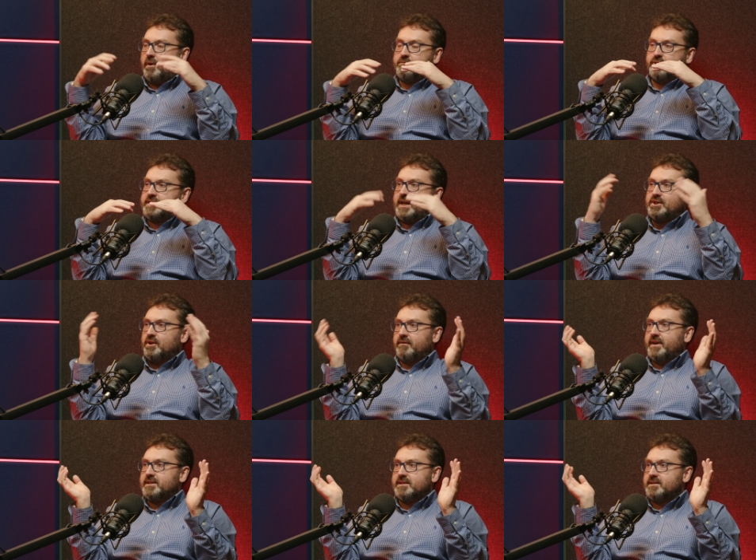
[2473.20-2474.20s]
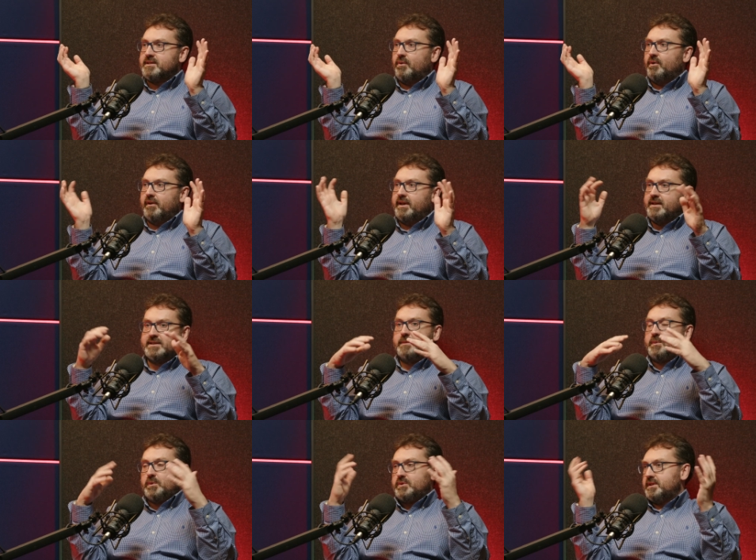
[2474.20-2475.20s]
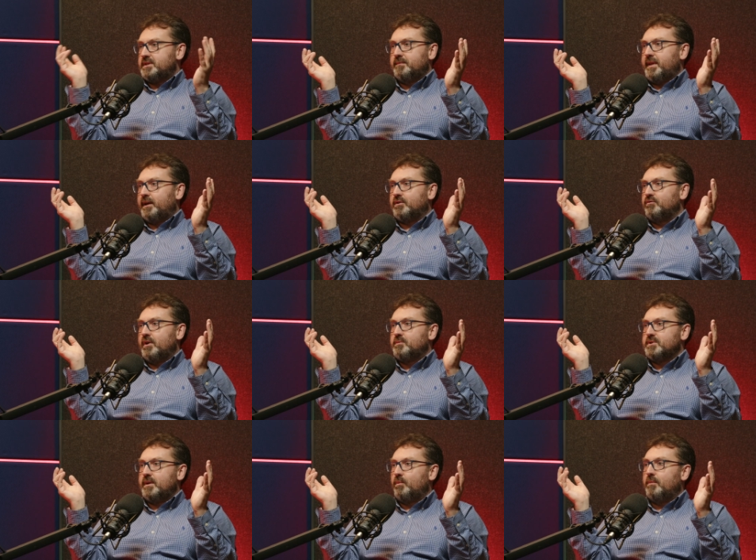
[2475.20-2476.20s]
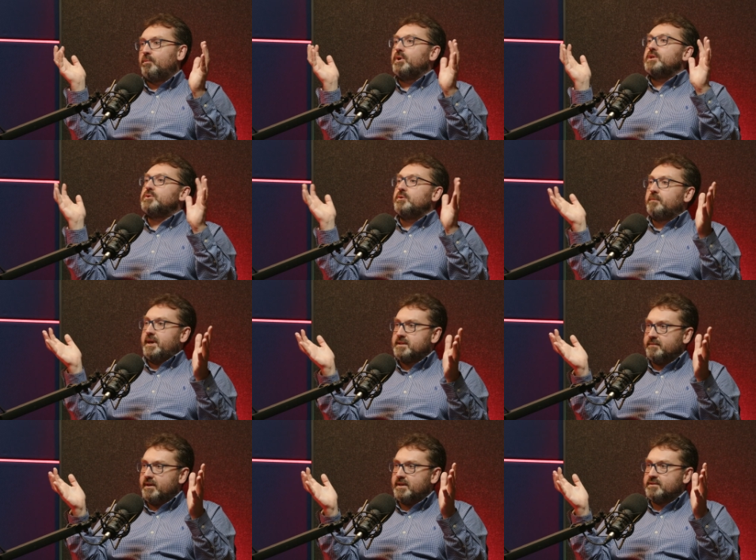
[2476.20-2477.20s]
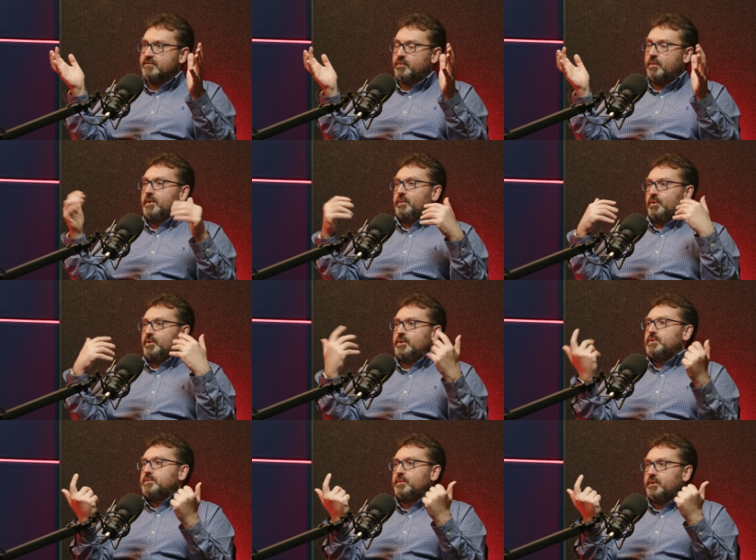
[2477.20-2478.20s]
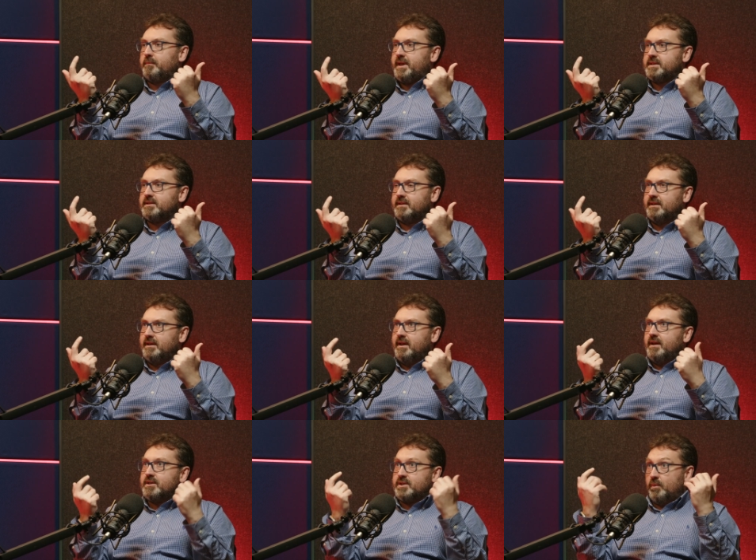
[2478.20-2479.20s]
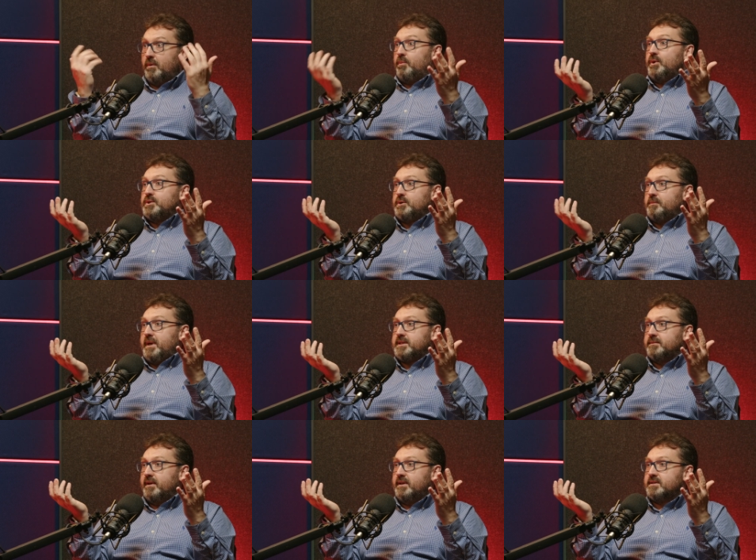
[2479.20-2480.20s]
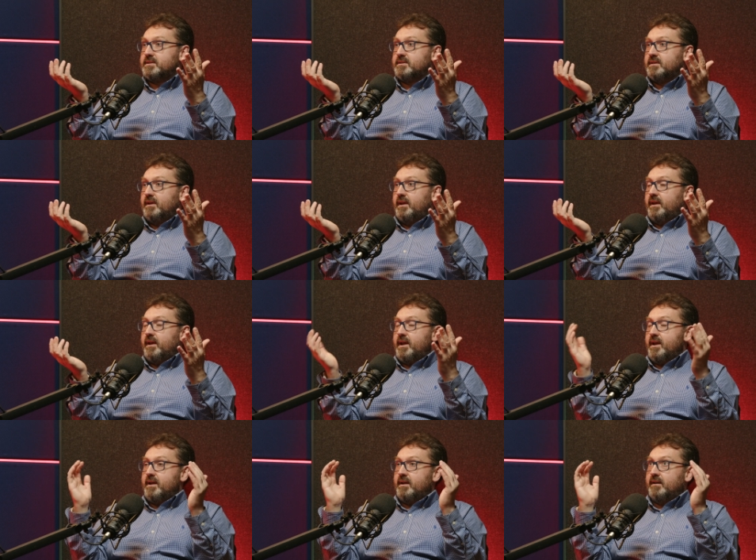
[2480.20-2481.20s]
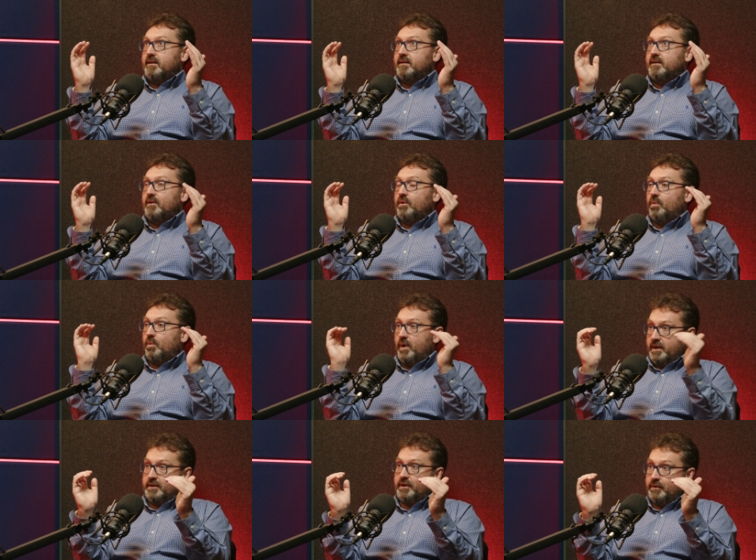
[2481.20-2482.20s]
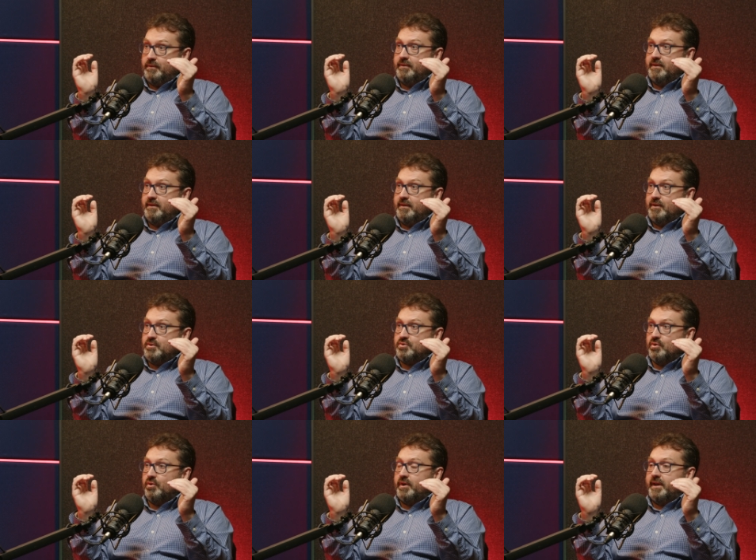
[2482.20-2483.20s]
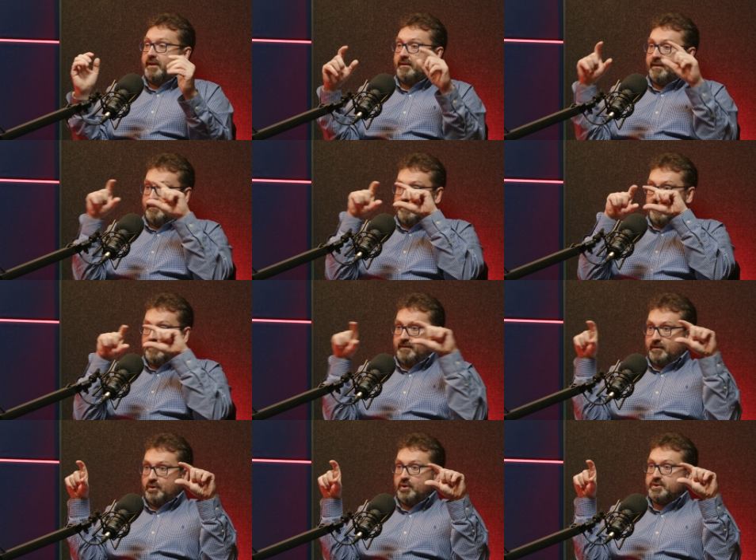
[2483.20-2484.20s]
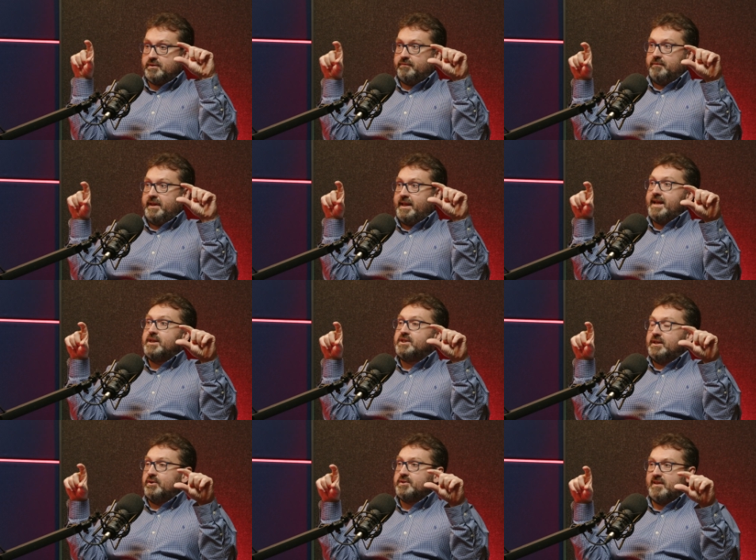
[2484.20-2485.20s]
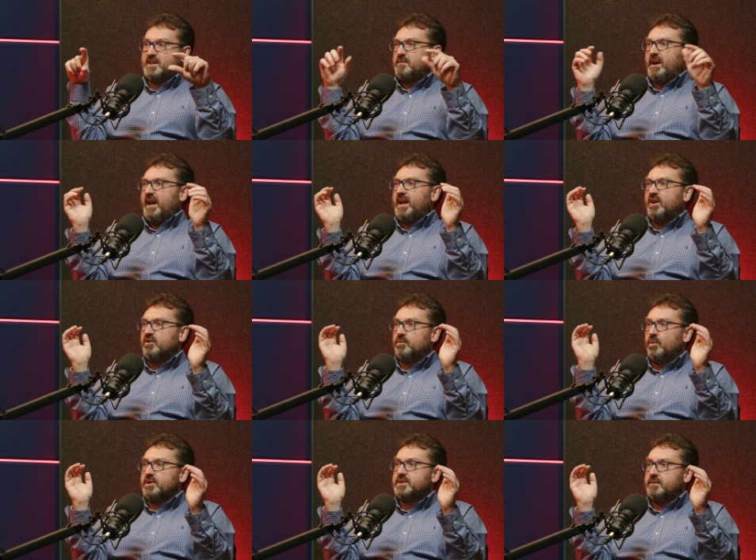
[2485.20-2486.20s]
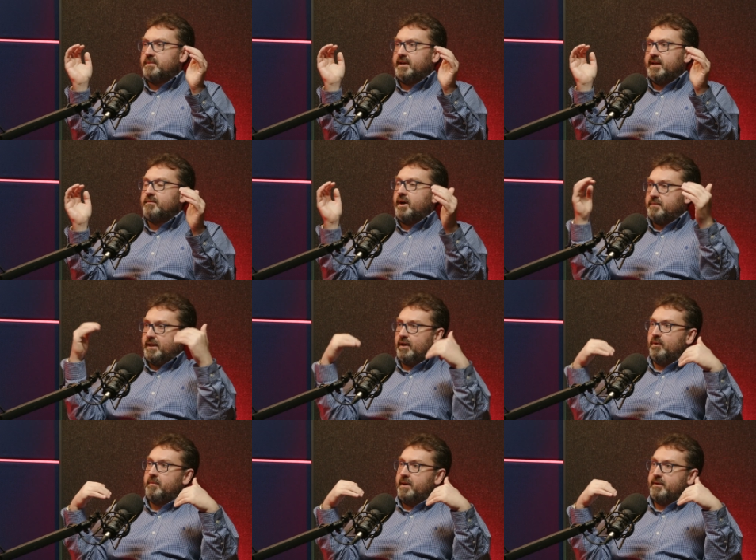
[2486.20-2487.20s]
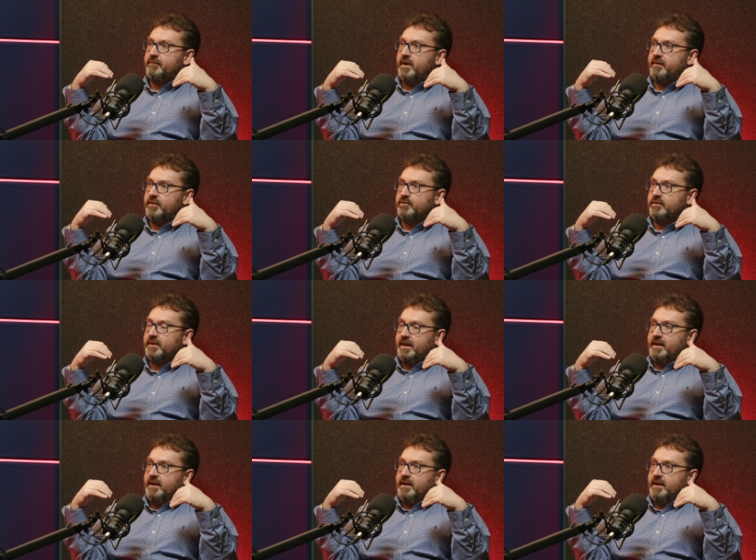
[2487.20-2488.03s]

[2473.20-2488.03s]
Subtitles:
protection overheads and so on, in a typical system, that could represent 1.2 petabytes of what we would call usable capacity. So 1.2 petabytes in 1U, drawing that the cost of the energy cost, so that's about 800 watts typically, might be lower, might be 500